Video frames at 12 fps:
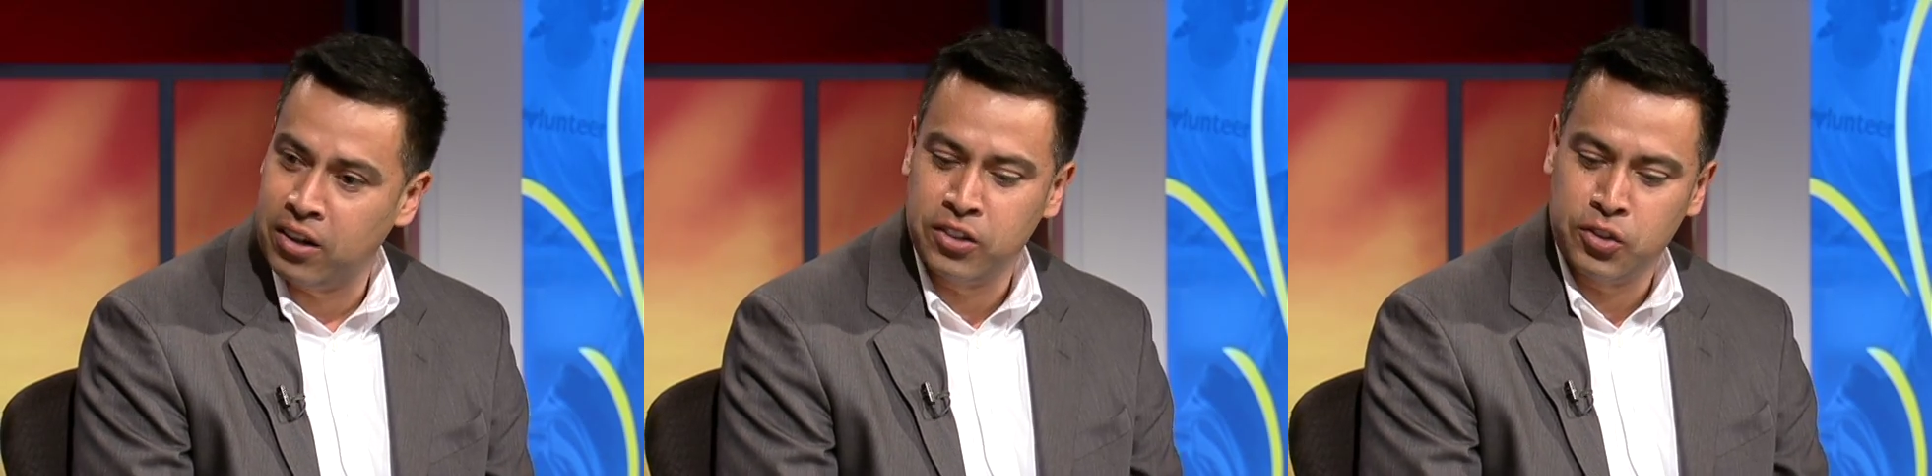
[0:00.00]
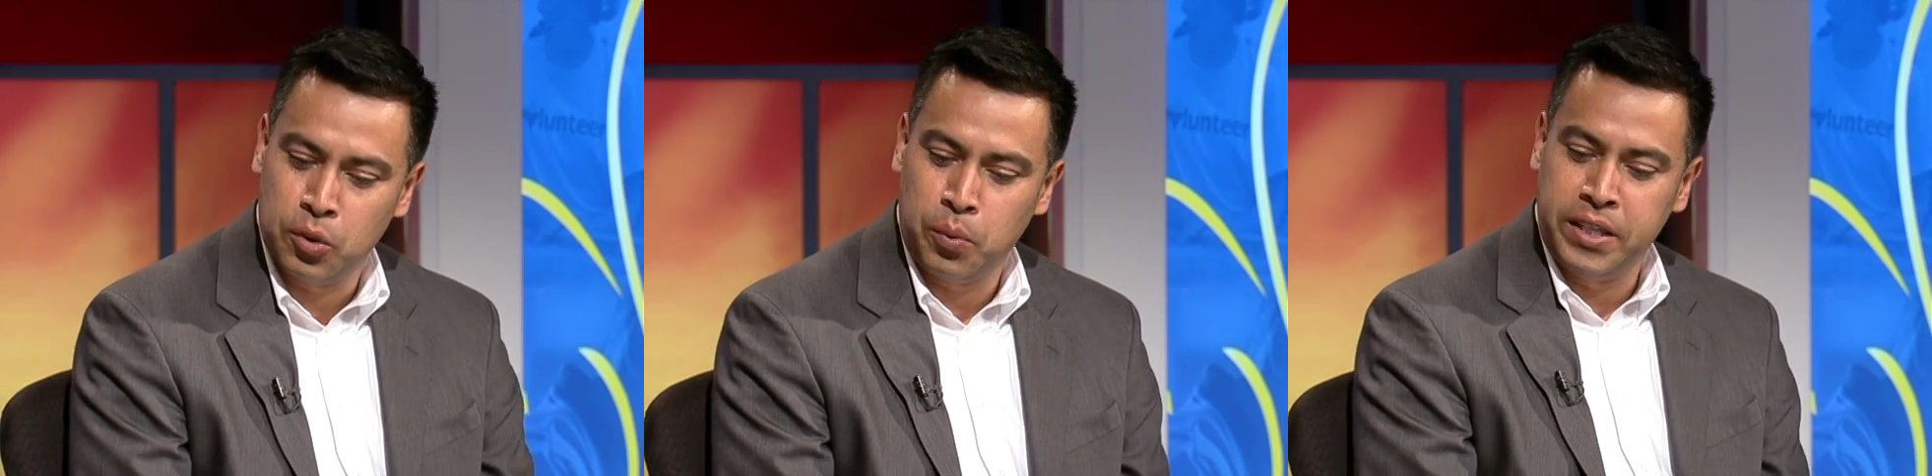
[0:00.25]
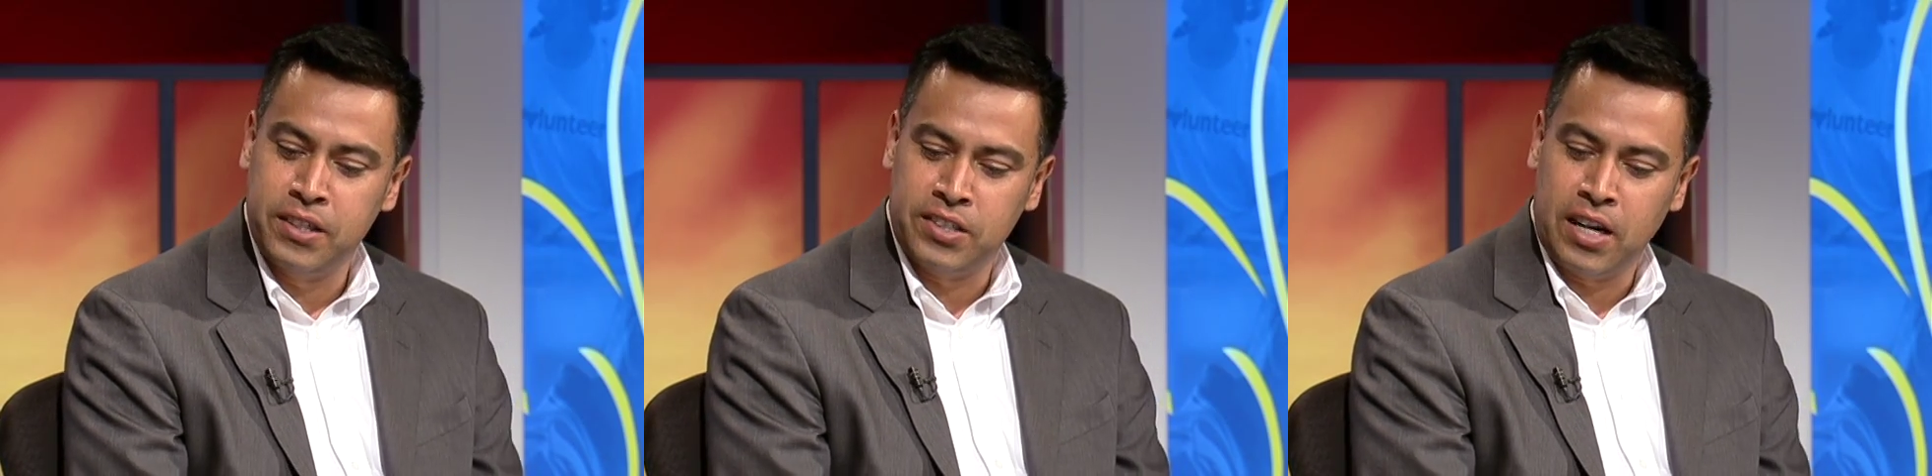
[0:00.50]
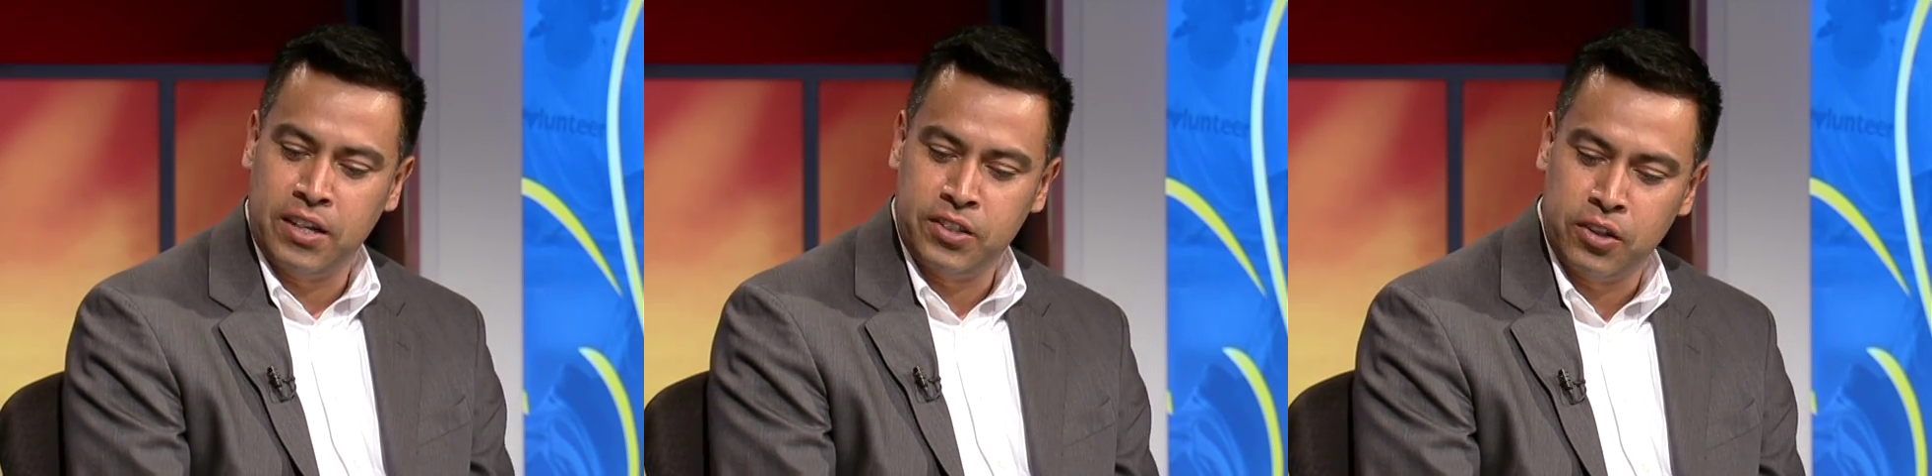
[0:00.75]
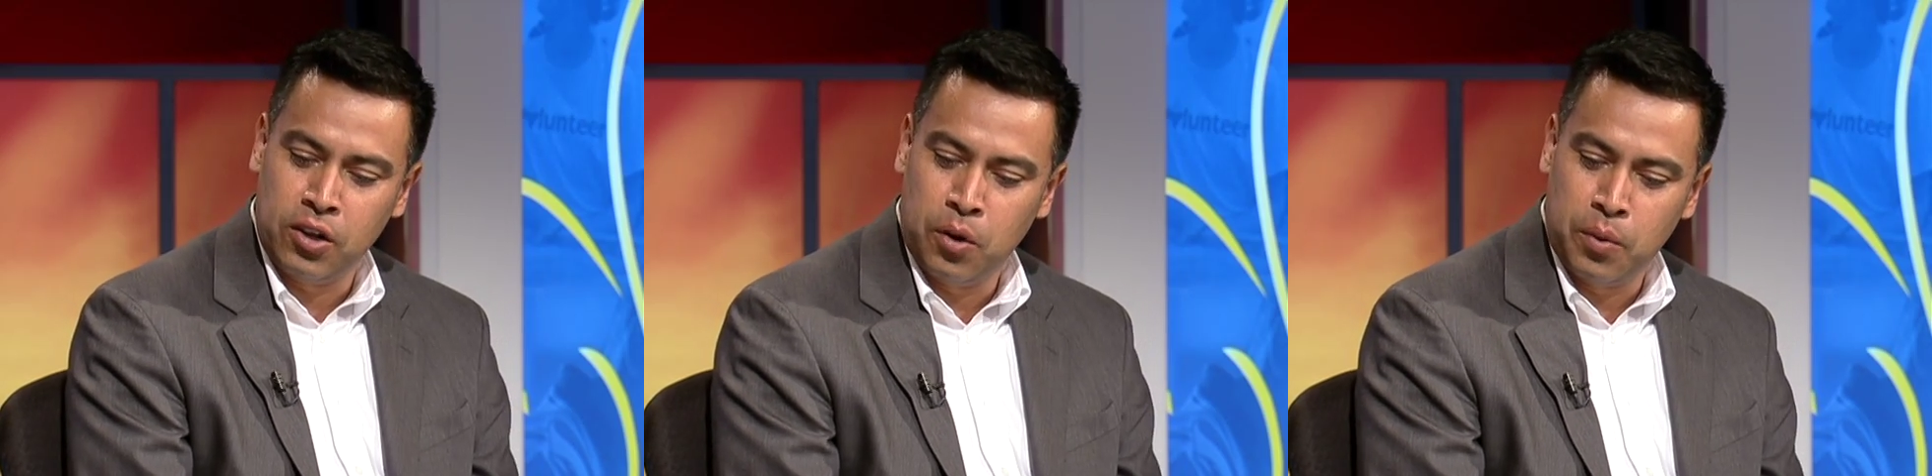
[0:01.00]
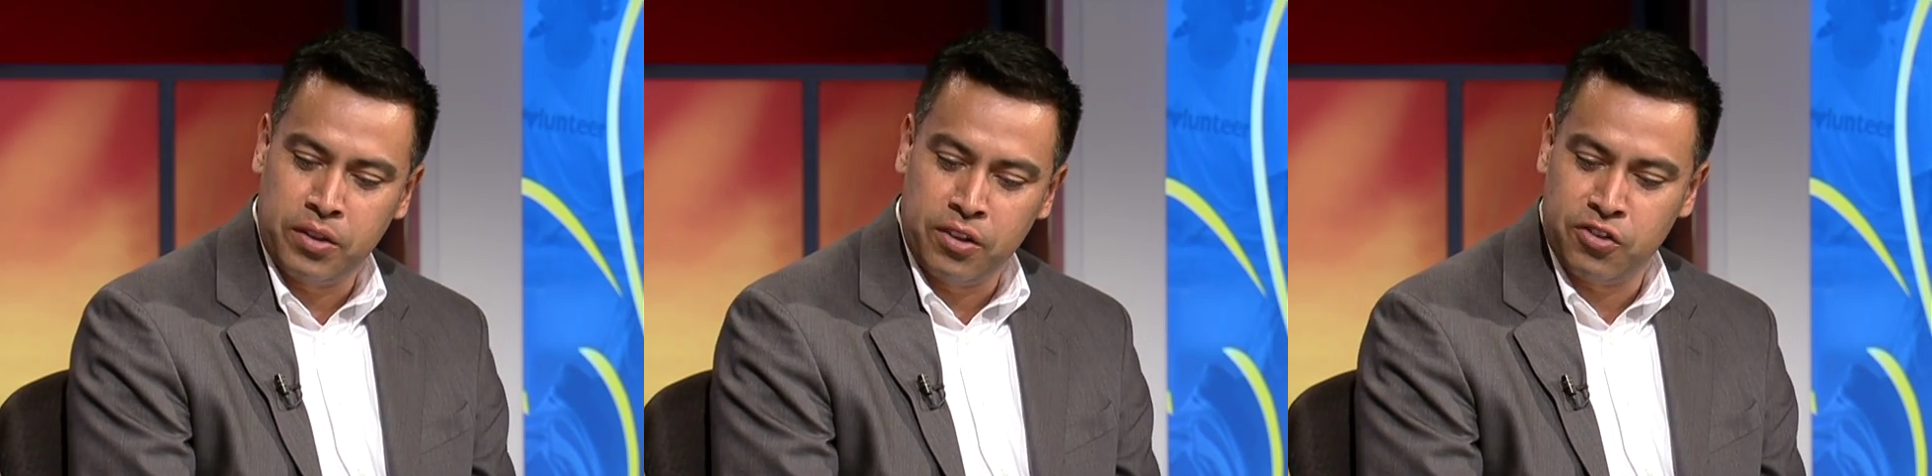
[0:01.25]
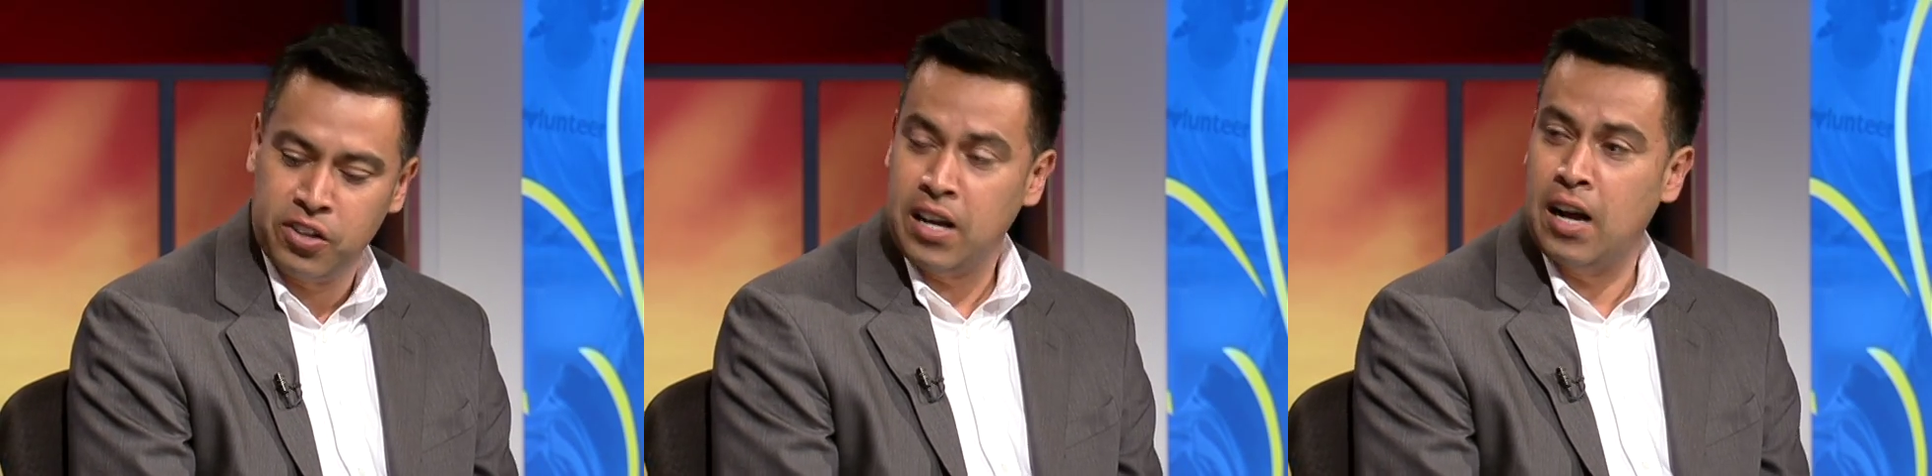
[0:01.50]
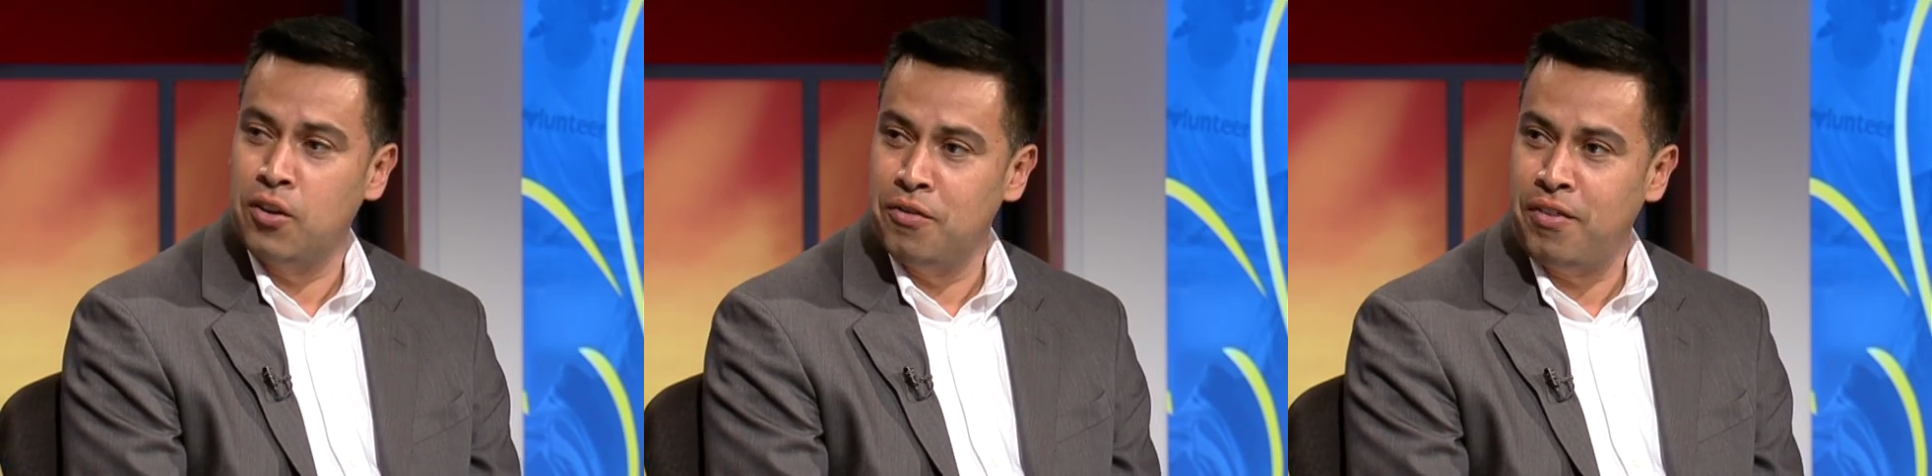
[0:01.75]
Right. So we decided to go with the
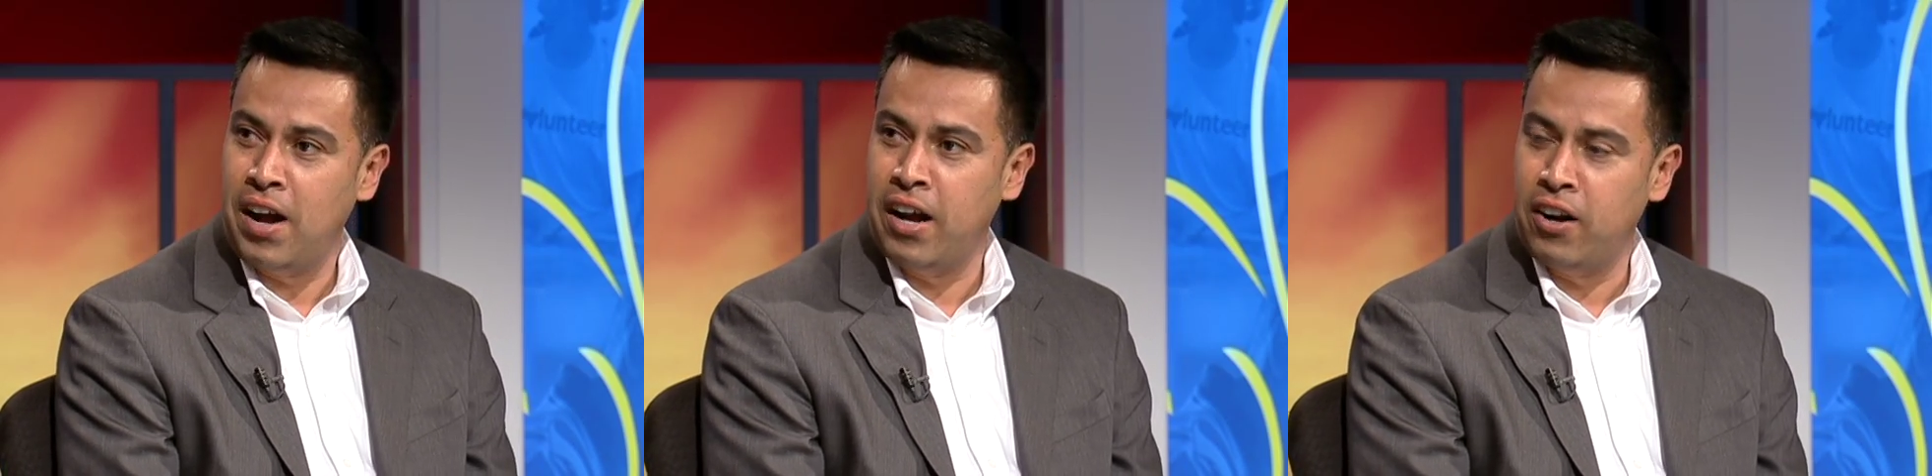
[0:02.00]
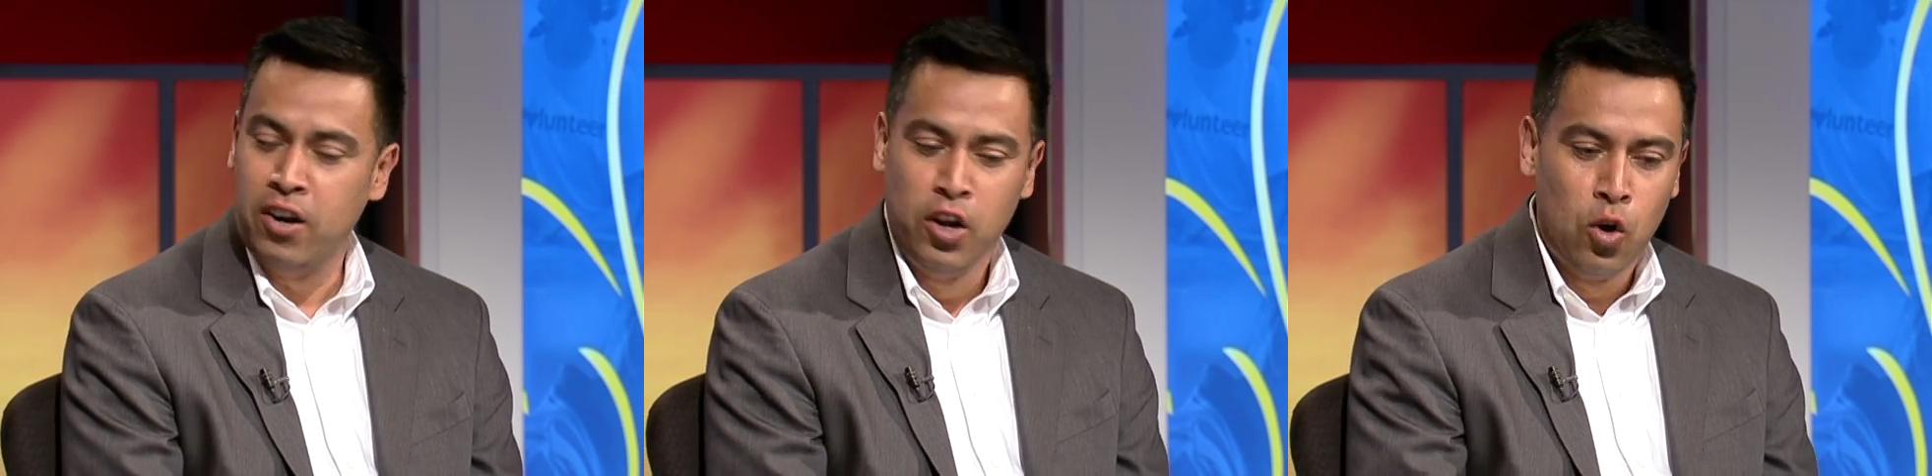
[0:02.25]
Chicago Fire.